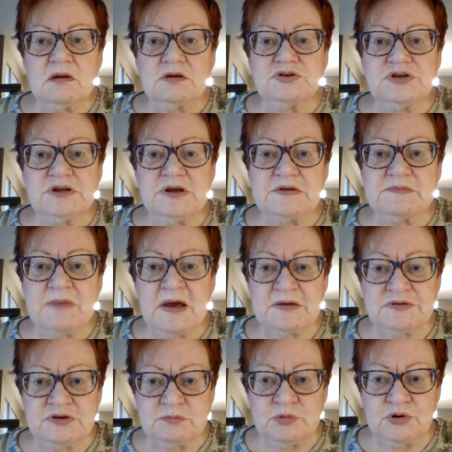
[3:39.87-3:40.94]
She does
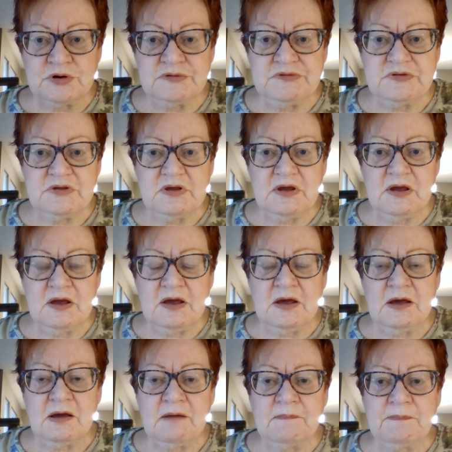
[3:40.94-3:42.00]
master boards
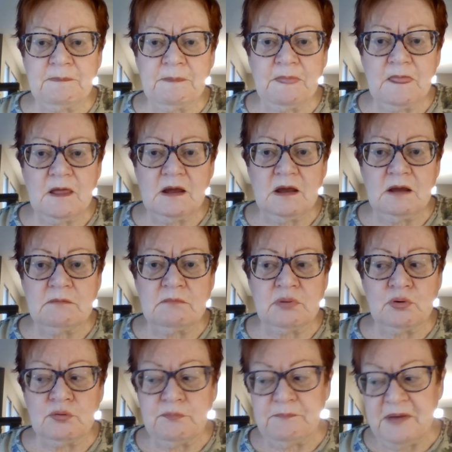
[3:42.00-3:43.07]
in
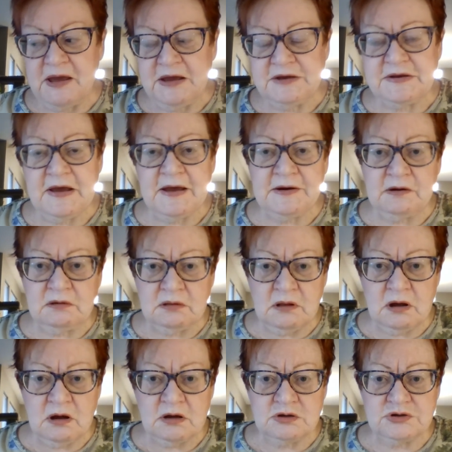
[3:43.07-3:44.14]
both paint and
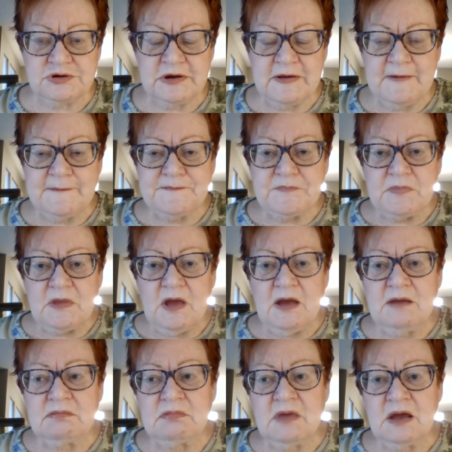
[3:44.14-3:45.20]
collage,
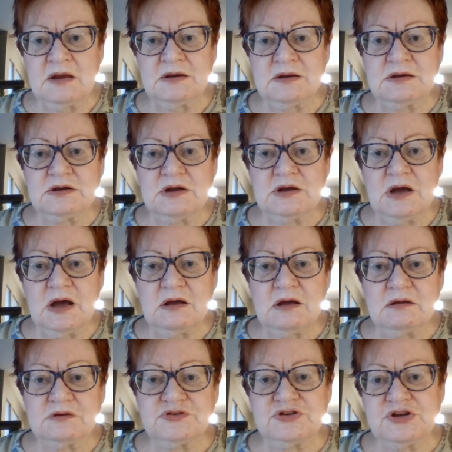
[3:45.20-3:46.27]
and then
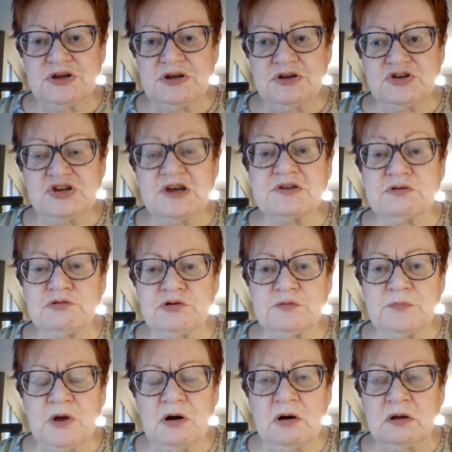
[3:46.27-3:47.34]
she has a
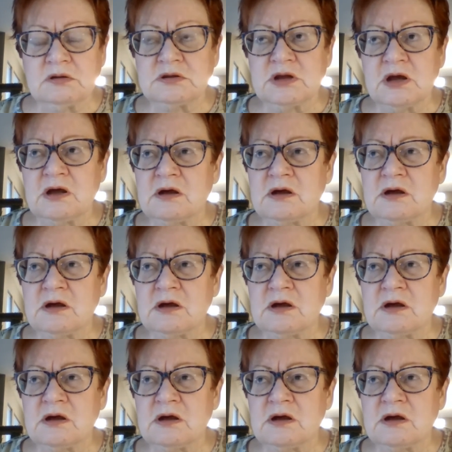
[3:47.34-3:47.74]
group called